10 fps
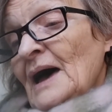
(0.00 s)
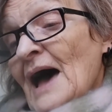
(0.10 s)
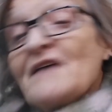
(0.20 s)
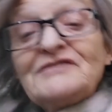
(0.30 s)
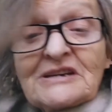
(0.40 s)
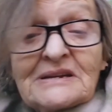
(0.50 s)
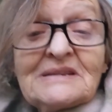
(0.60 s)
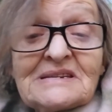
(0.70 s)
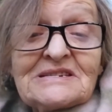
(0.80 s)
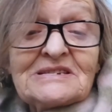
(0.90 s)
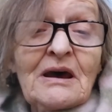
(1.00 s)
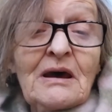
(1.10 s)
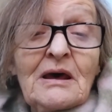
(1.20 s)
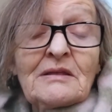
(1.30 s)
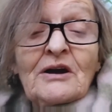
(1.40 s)
evidence
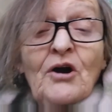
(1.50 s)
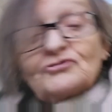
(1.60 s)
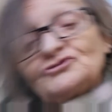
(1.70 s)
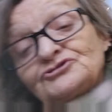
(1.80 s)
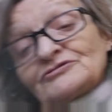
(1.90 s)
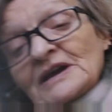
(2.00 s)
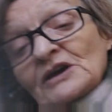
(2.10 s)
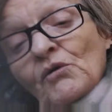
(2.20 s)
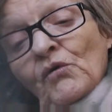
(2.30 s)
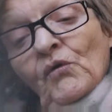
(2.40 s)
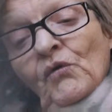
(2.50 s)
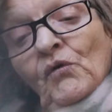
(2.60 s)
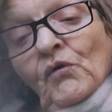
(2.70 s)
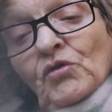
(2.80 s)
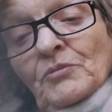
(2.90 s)
to the contrary
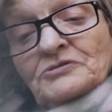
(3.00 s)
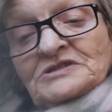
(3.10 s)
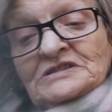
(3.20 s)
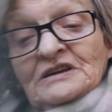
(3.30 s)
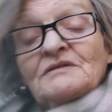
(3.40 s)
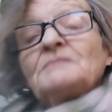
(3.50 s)
or the positive.